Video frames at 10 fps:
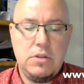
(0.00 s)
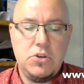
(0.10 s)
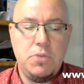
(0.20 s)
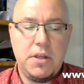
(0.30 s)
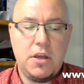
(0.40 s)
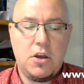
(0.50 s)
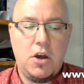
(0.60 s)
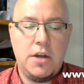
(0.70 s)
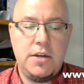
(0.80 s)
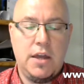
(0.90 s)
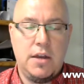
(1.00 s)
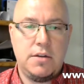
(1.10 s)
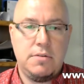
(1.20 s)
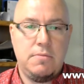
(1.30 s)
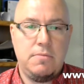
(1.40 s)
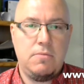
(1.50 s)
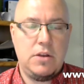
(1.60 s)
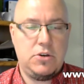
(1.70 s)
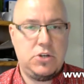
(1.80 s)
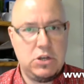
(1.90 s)
duplicate content
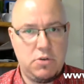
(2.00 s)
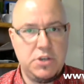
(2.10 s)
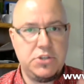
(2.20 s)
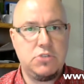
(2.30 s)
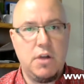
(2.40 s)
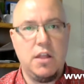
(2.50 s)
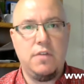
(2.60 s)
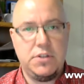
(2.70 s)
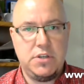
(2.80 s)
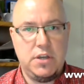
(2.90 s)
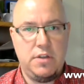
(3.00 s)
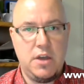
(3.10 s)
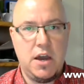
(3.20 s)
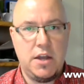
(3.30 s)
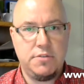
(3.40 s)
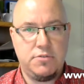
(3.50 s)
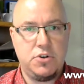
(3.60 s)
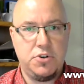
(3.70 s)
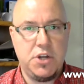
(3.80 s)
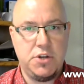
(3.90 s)
decreases relevancy in the eyes of
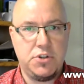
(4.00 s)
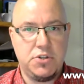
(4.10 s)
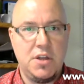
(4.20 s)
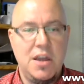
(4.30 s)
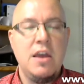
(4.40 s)
search engines.